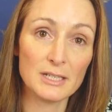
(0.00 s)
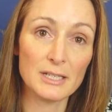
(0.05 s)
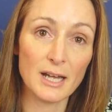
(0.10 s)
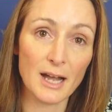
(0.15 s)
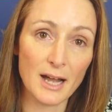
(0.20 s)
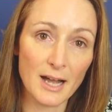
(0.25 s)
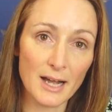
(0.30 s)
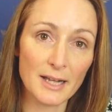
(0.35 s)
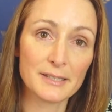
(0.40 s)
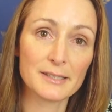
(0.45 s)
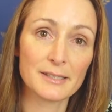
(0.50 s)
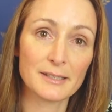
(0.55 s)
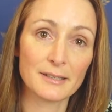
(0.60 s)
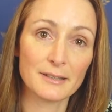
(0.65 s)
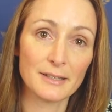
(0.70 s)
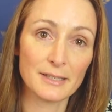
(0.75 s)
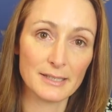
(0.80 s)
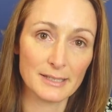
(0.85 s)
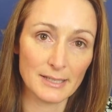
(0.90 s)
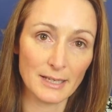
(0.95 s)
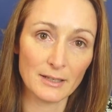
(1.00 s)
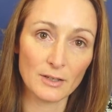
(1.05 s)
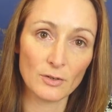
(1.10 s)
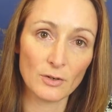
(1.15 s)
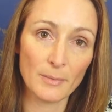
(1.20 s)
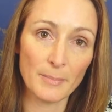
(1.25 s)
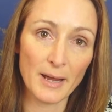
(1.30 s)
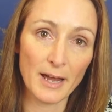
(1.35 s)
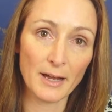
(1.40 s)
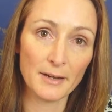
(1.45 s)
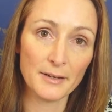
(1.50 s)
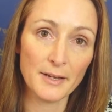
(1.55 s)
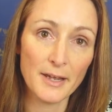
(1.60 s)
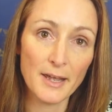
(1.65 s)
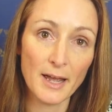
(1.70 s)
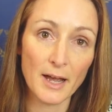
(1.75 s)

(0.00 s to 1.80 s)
to ask the seller about.